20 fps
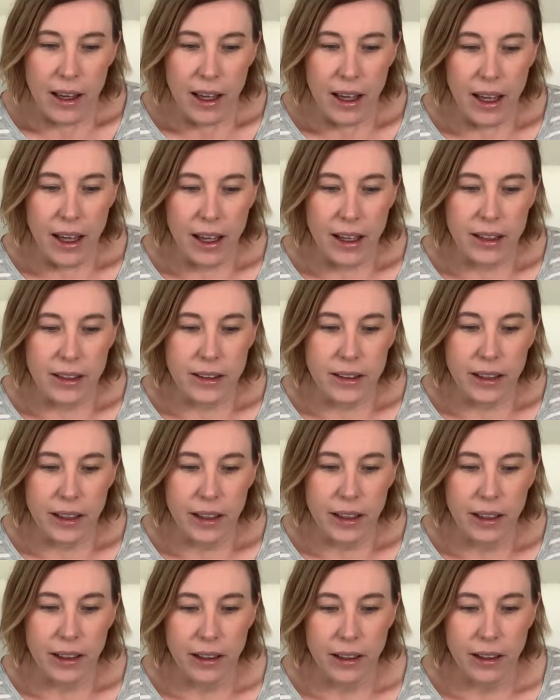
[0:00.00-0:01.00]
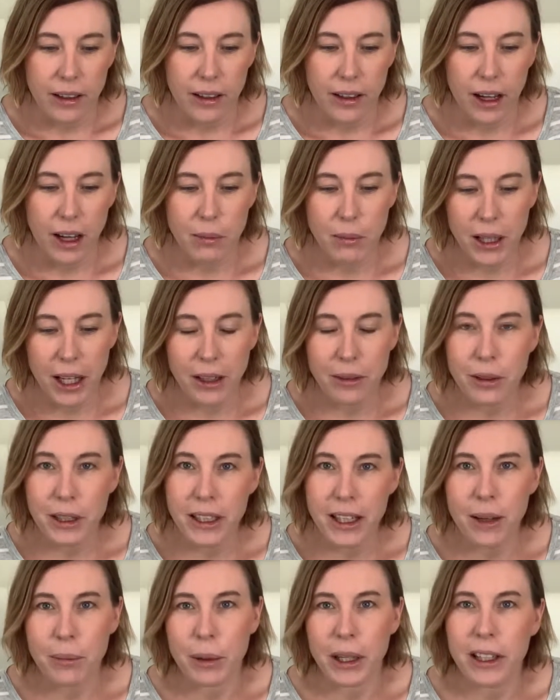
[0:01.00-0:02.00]
And I'm glad we
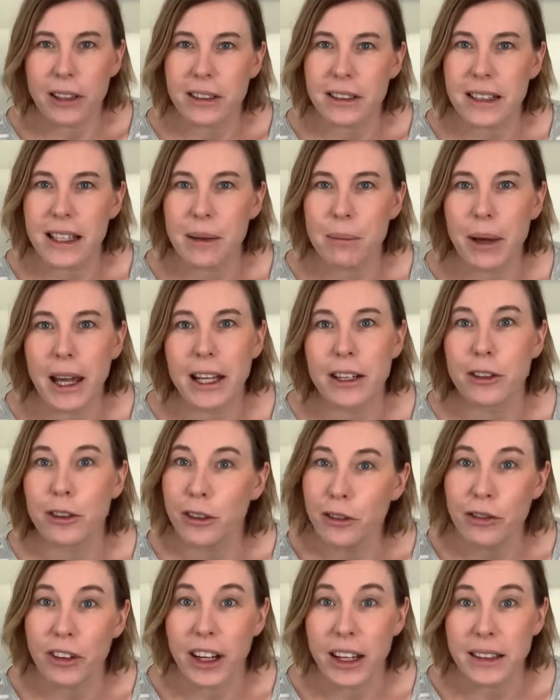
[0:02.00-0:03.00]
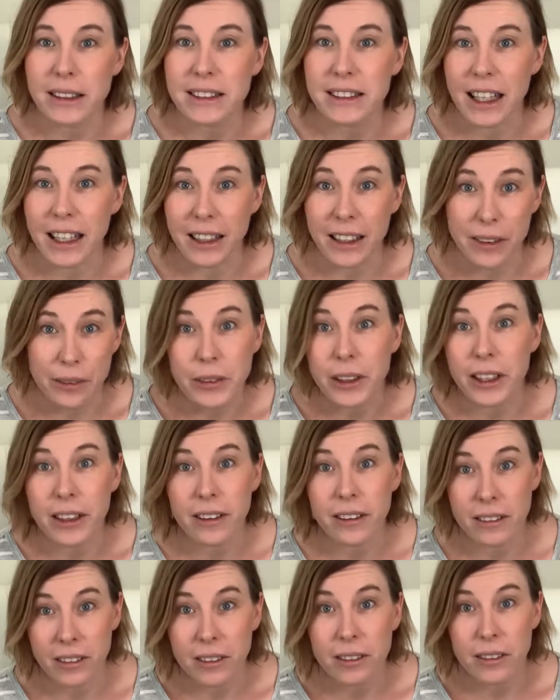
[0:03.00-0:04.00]
did, because he made good friends that lived
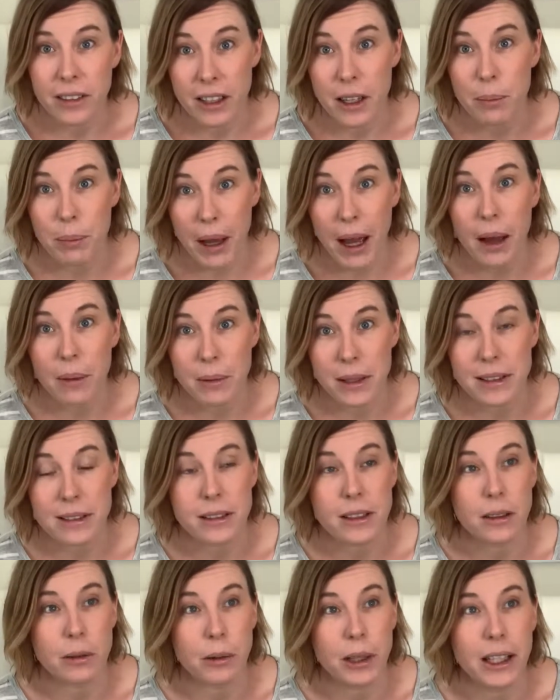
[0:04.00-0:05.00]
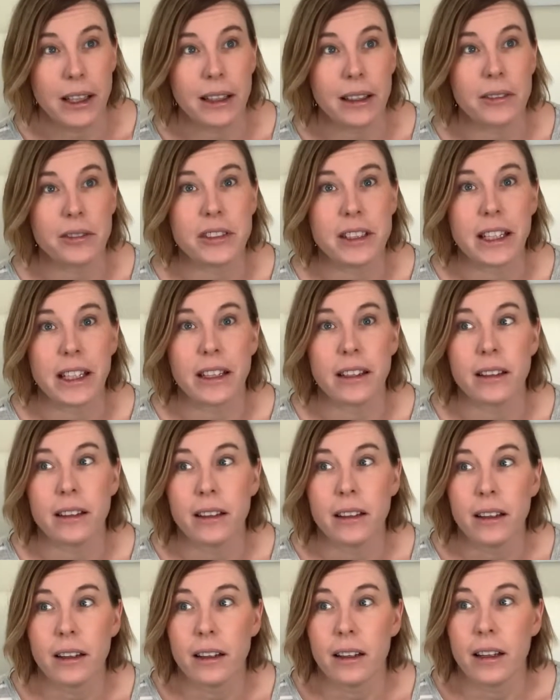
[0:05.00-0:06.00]
in the apartments that we lived in,
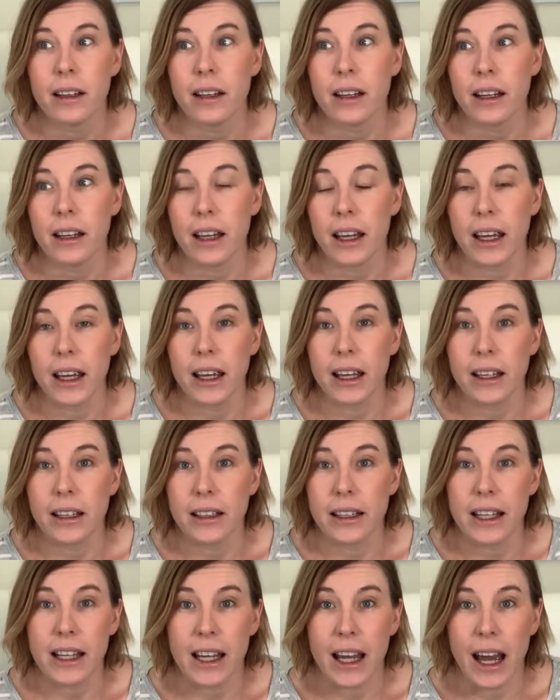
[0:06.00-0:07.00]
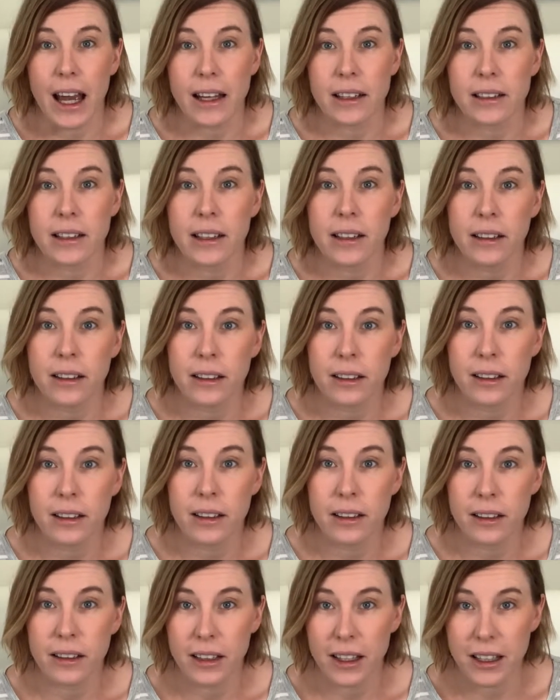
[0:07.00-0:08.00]
and he had
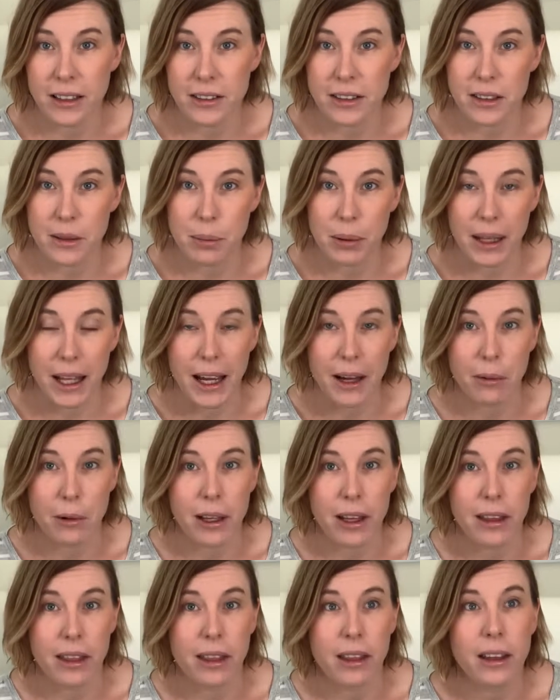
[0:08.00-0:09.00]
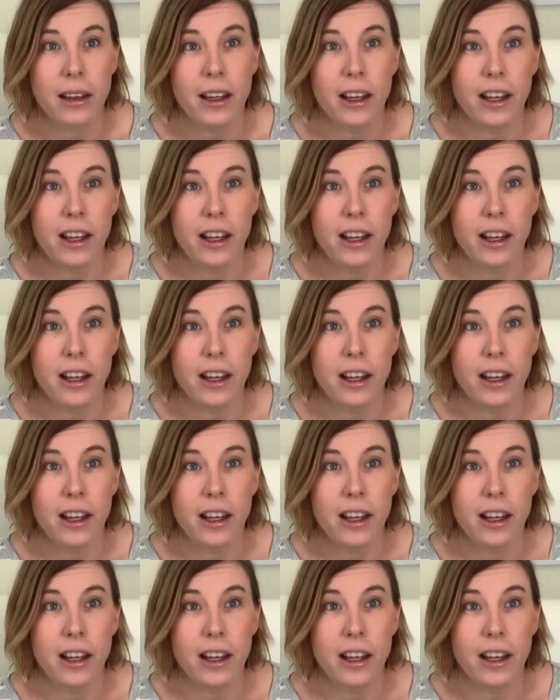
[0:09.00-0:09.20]
kids to play with,